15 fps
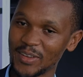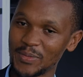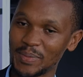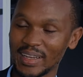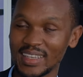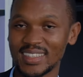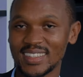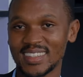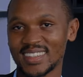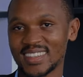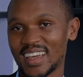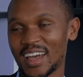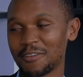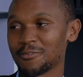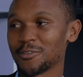please
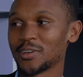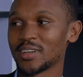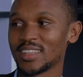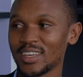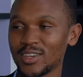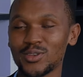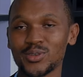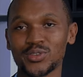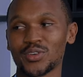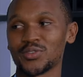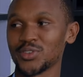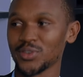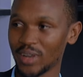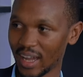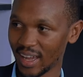avoid the use of
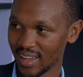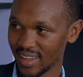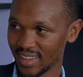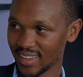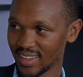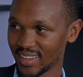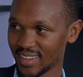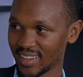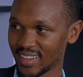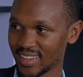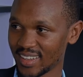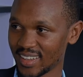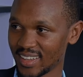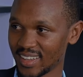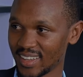sugar.
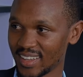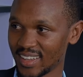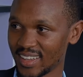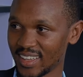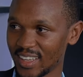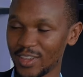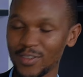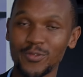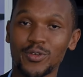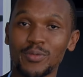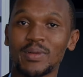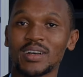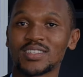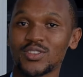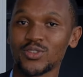If we
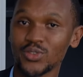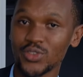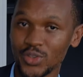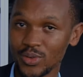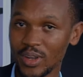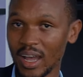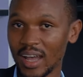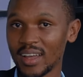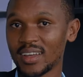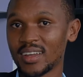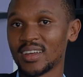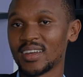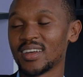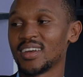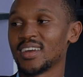must use sugar,
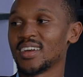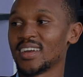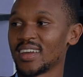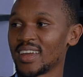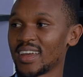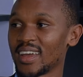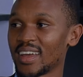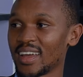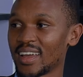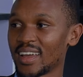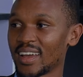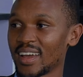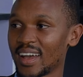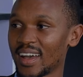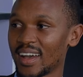
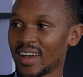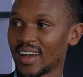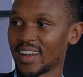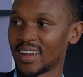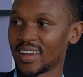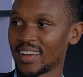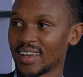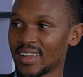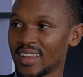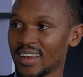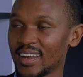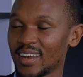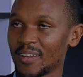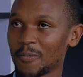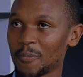uh,
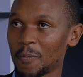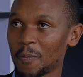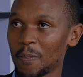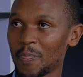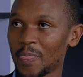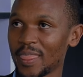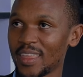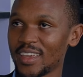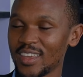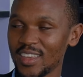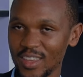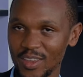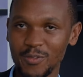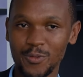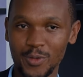
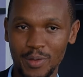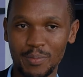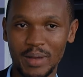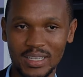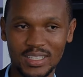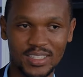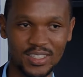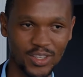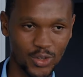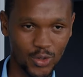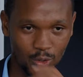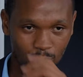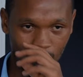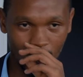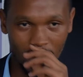if we must
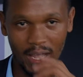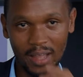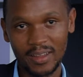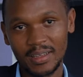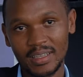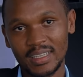use sugar,